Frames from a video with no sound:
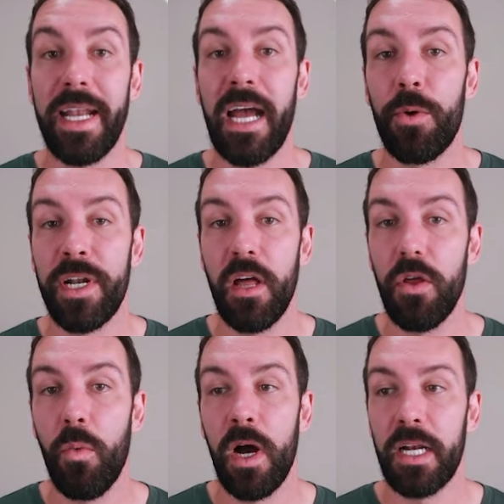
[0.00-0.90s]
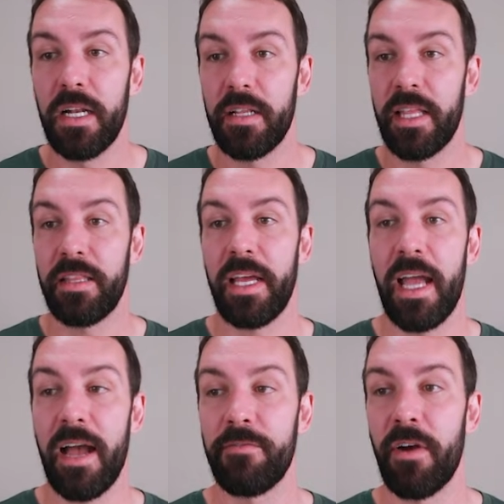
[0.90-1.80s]
Now, another one that they
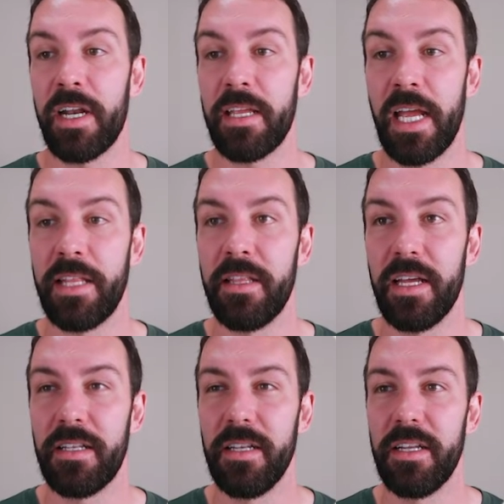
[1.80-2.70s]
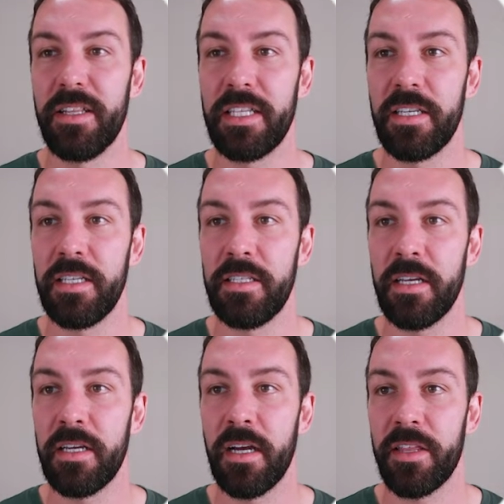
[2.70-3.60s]
have running, and this is,
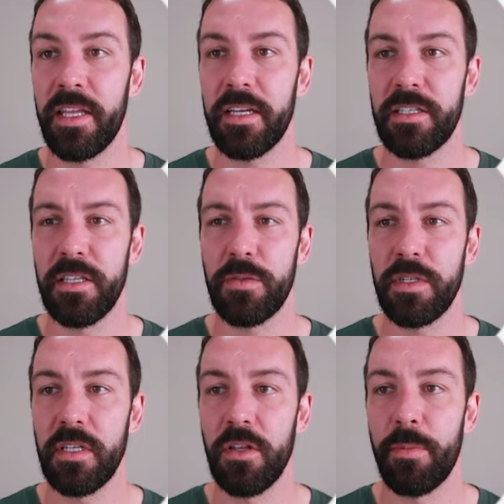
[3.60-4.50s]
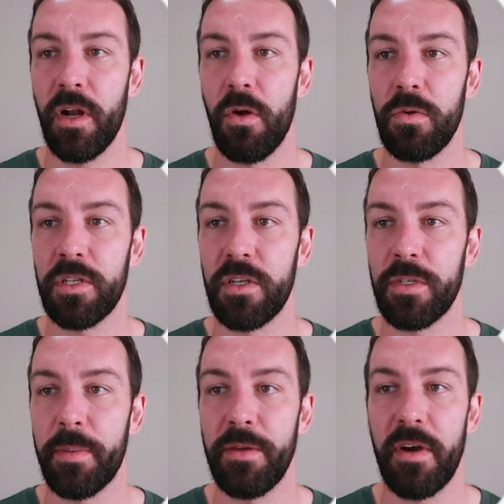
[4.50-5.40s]
I think this one's a little bit older, so
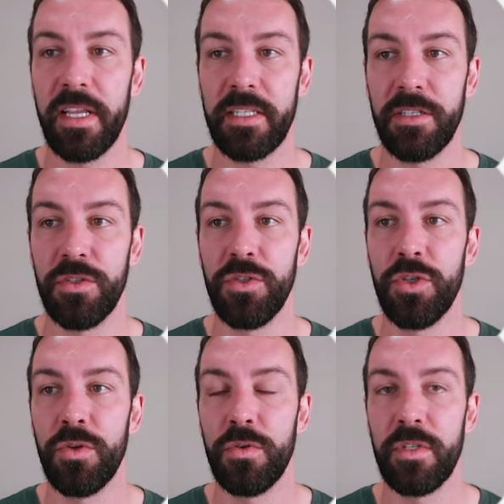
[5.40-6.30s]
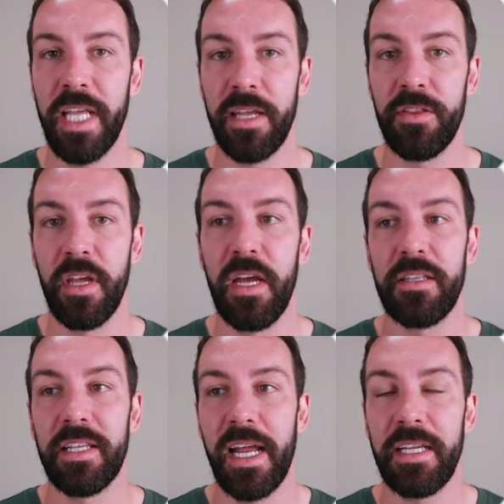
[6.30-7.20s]
it's been running since June 10th.
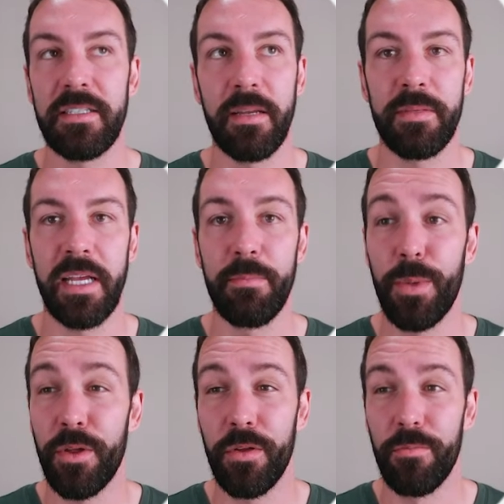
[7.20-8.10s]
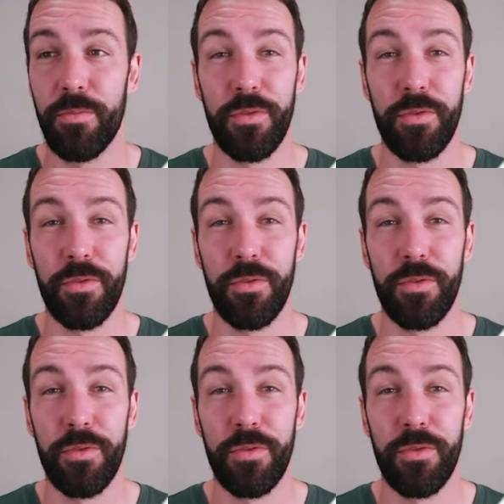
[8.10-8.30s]
Today's September